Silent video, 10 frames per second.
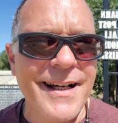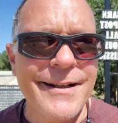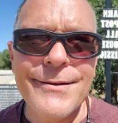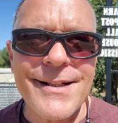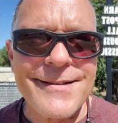
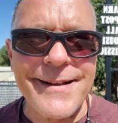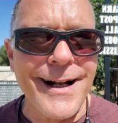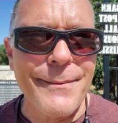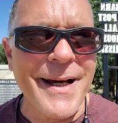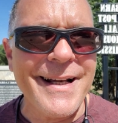you just tell
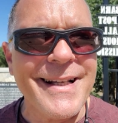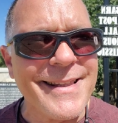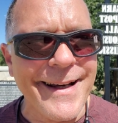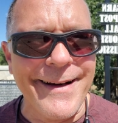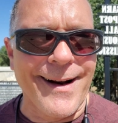them, hey, get
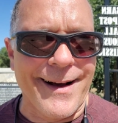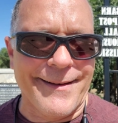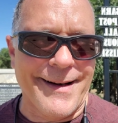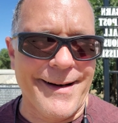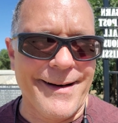the hell out
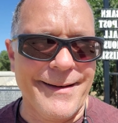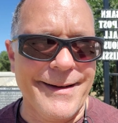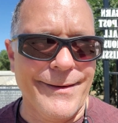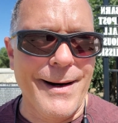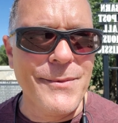of here.
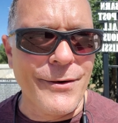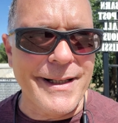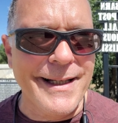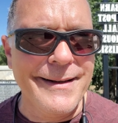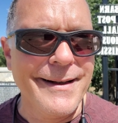You know, I'm not
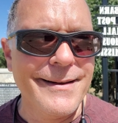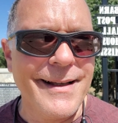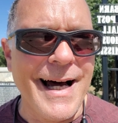an Indian.